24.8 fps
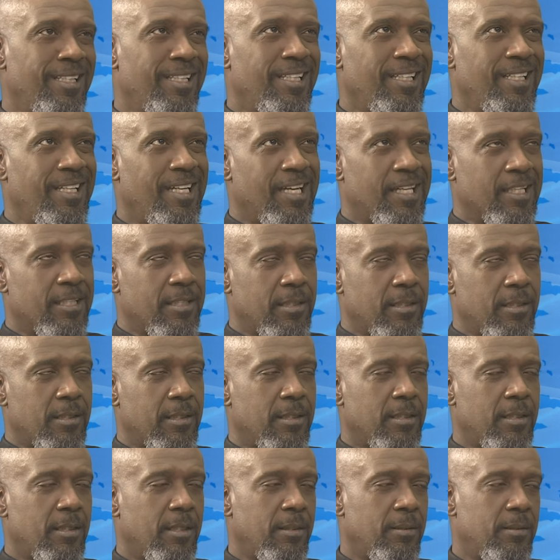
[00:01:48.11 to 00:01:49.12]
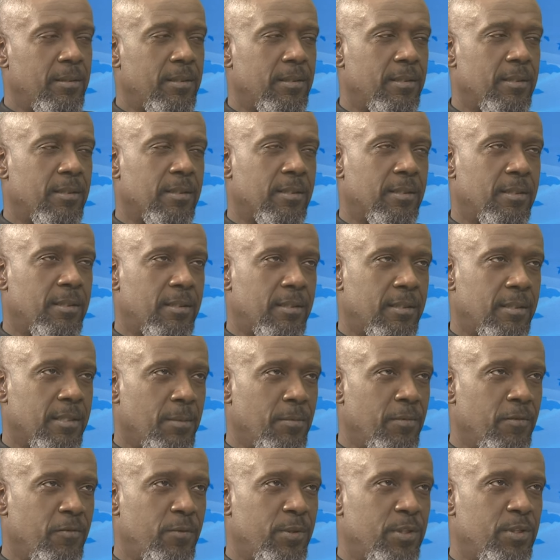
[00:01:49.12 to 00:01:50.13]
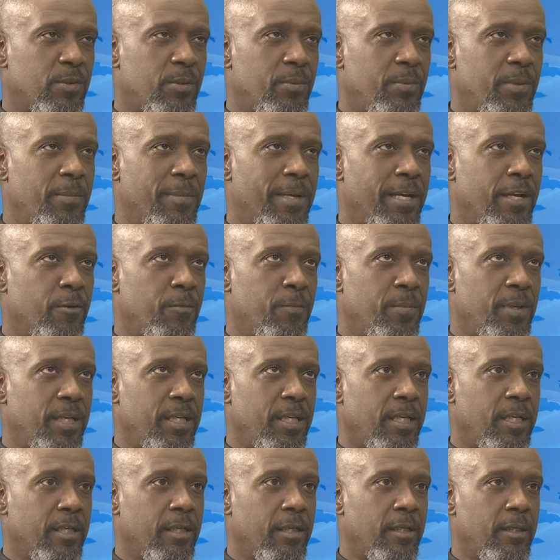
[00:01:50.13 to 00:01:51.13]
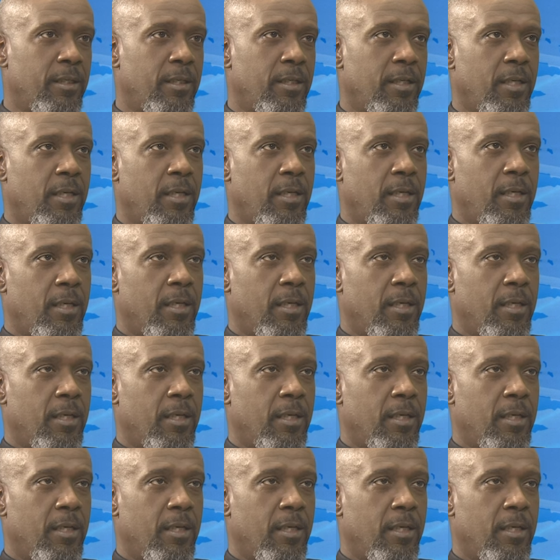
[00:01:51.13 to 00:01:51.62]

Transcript: yes, is some of which will be my opinion,